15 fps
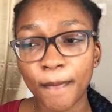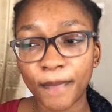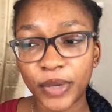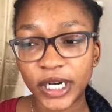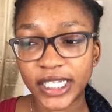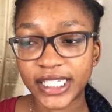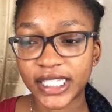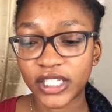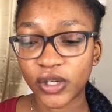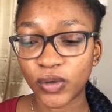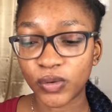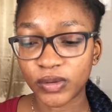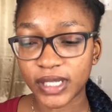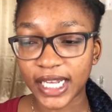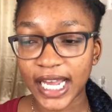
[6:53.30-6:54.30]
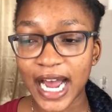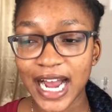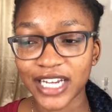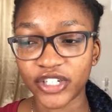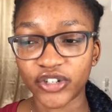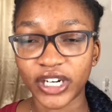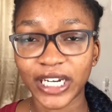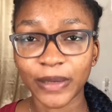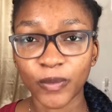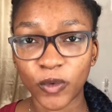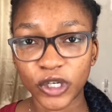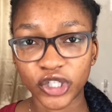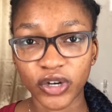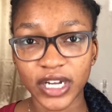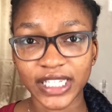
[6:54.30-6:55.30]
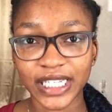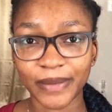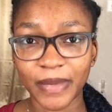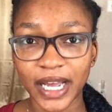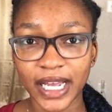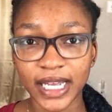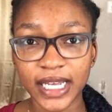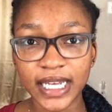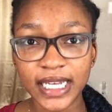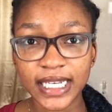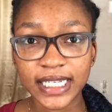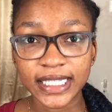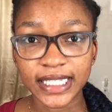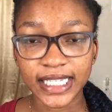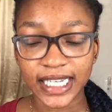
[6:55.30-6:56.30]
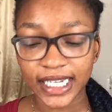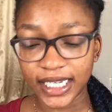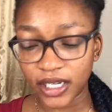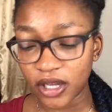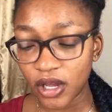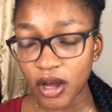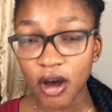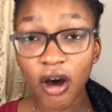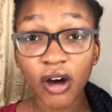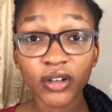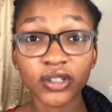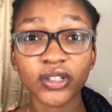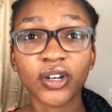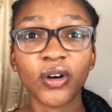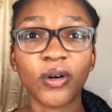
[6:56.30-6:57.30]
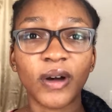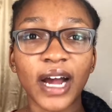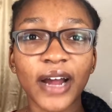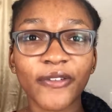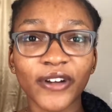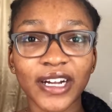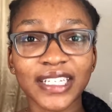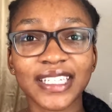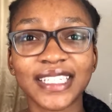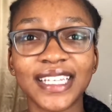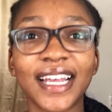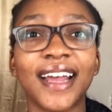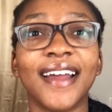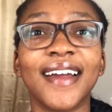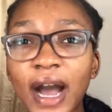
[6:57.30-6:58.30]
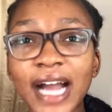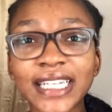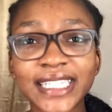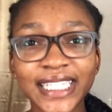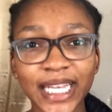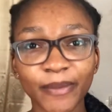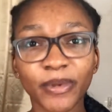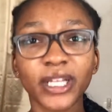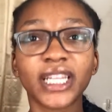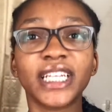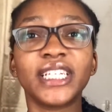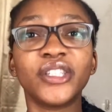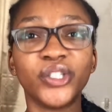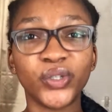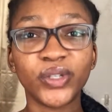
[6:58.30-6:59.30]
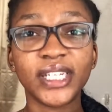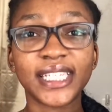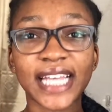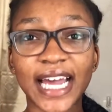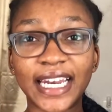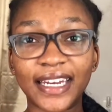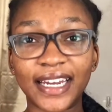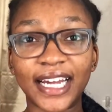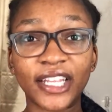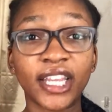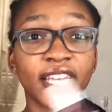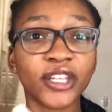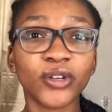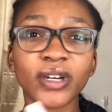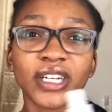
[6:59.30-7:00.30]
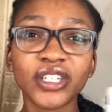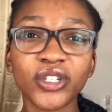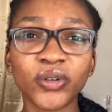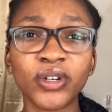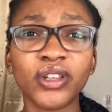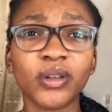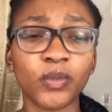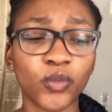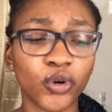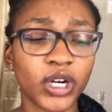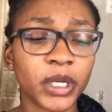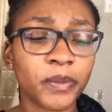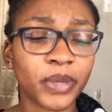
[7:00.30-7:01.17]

but it still was like hydrating, moisturizing my skin. Also, I forgot to say, I typically do this at night. Like you can do it in the morning,